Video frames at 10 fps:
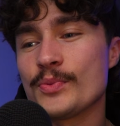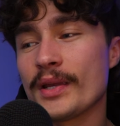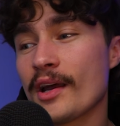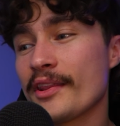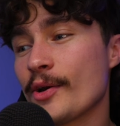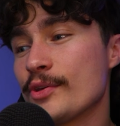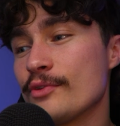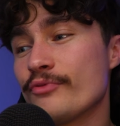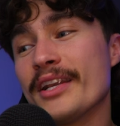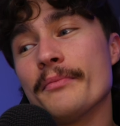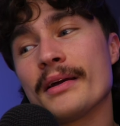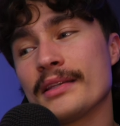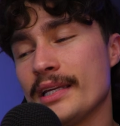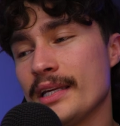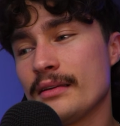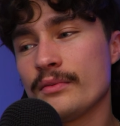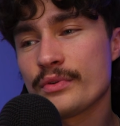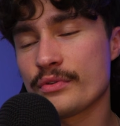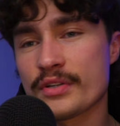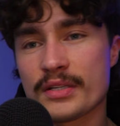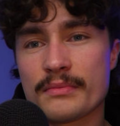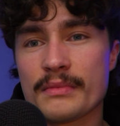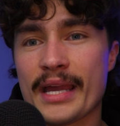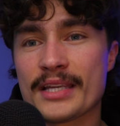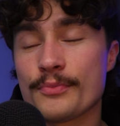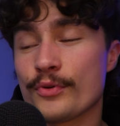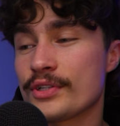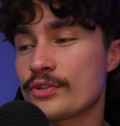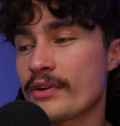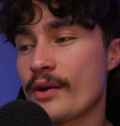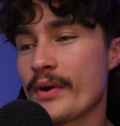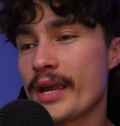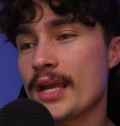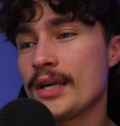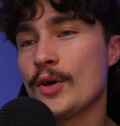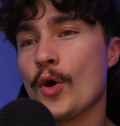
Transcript: So we could either go to the render button here, which will just export it straight away,